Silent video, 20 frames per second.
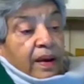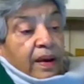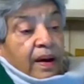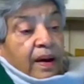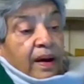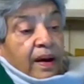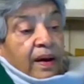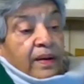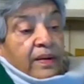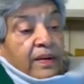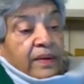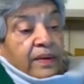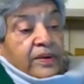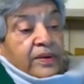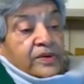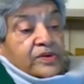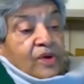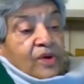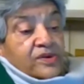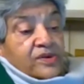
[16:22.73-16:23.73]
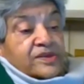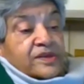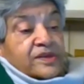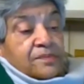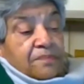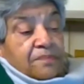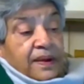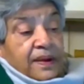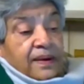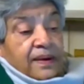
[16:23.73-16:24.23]
And it is not
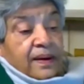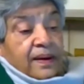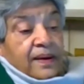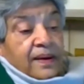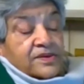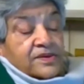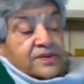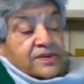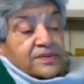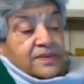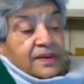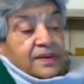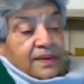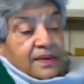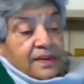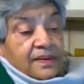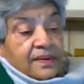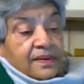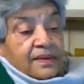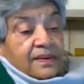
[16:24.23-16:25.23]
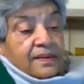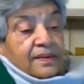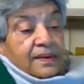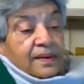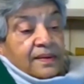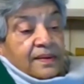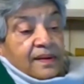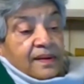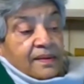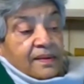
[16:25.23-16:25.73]
simply against the
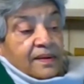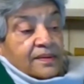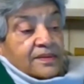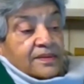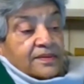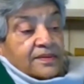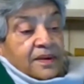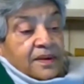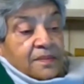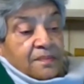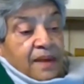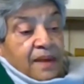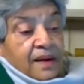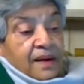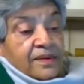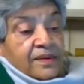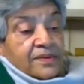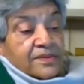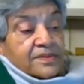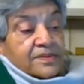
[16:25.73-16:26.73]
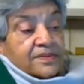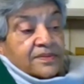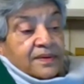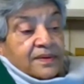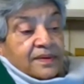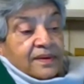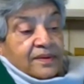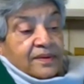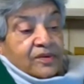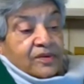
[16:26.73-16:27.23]
Adanis and Ambanis
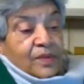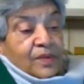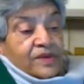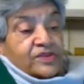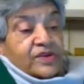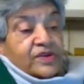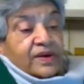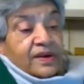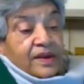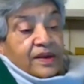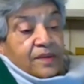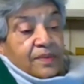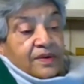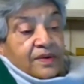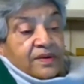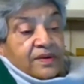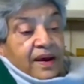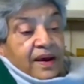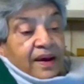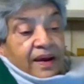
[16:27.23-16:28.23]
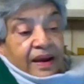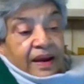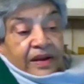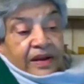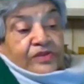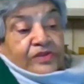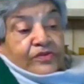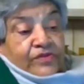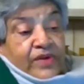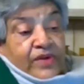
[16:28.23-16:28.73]
domestically, but it
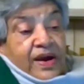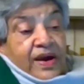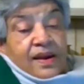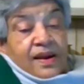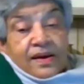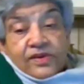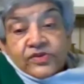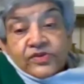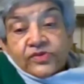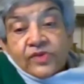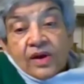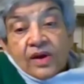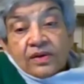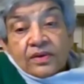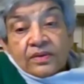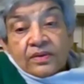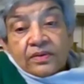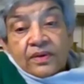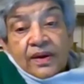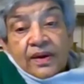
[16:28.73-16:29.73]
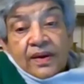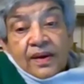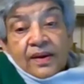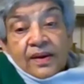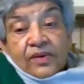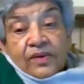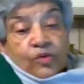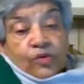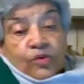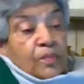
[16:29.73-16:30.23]
is really a struggle
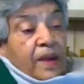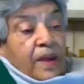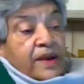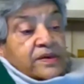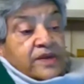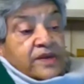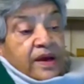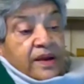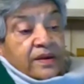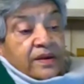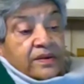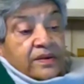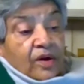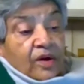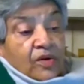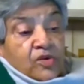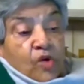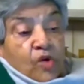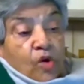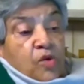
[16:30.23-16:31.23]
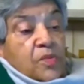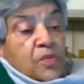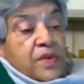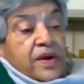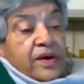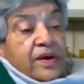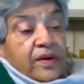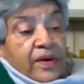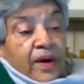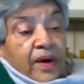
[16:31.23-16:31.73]
to maintain the
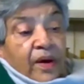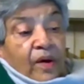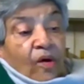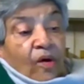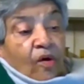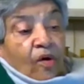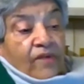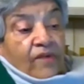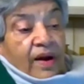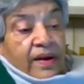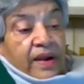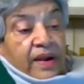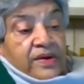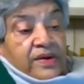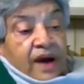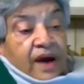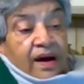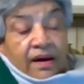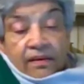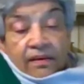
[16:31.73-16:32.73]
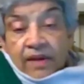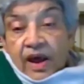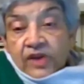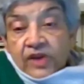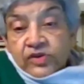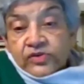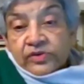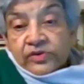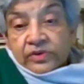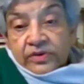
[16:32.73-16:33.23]
autonomy of our entire
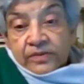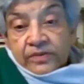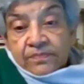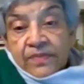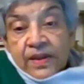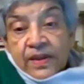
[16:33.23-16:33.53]
national